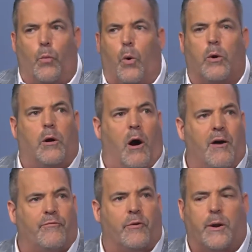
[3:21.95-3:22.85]
what we're
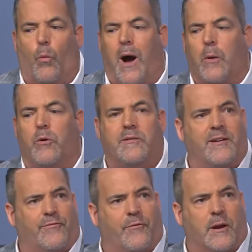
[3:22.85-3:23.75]
offering, mm-hmm. why we're
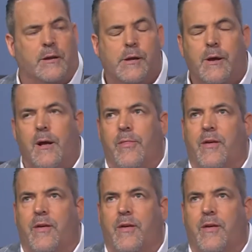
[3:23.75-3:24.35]
different. Mm-hmm.